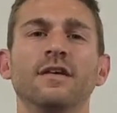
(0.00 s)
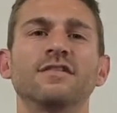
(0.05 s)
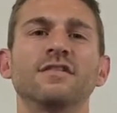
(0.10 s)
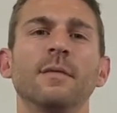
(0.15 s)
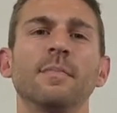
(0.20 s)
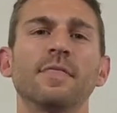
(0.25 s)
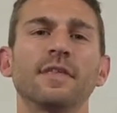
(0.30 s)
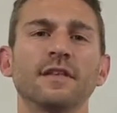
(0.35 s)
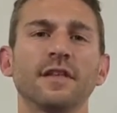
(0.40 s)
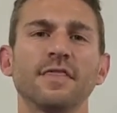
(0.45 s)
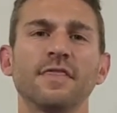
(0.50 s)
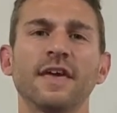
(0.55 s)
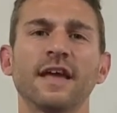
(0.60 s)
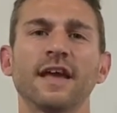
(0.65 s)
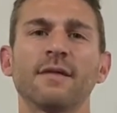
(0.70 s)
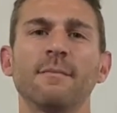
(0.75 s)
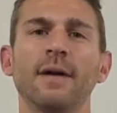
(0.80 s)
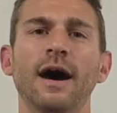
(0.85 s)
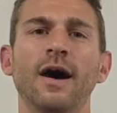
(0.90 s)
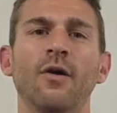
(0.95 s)
Something to
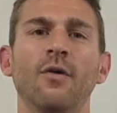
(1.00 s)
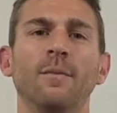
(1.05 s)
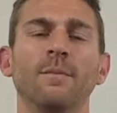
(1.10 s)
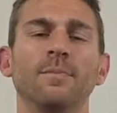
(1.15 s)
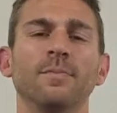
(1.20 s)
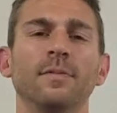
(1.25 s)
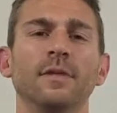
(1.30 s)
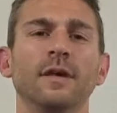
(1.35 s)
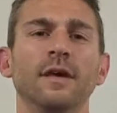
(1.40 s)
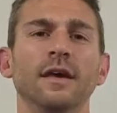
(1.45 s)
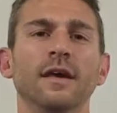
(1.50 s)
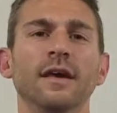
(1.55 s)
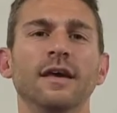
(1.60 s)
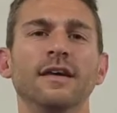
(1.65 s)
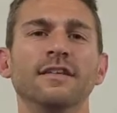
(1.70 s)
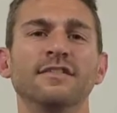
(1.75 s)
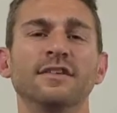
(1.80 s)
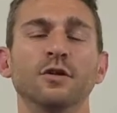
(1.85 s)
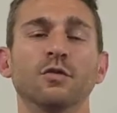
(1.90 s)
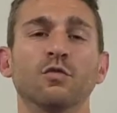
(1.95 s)
think about
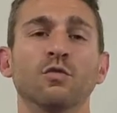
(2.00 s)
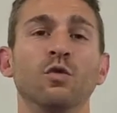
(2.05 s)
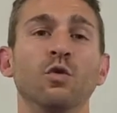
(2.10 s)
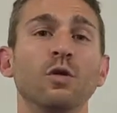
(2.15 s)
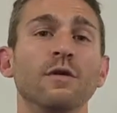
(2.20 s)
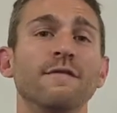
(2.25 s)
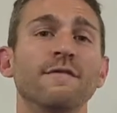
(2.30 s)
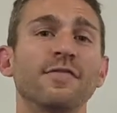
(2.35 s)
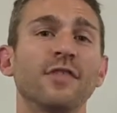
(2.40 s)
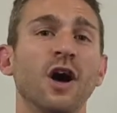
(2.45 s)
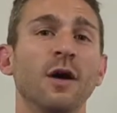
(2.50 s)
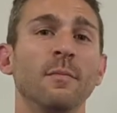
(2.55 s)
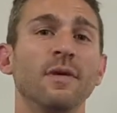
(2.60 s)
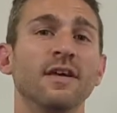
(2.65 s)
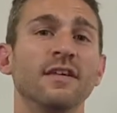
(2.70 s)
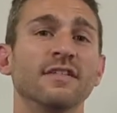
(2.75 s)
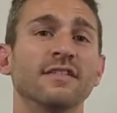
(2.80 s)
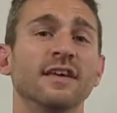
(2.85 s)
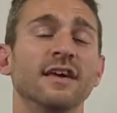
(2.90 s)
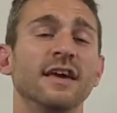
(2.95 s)
is that a rule of
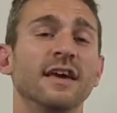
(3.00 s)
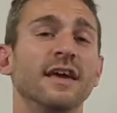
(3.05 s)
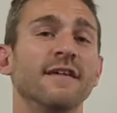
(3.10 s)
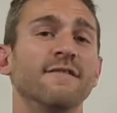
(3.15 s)
thumb is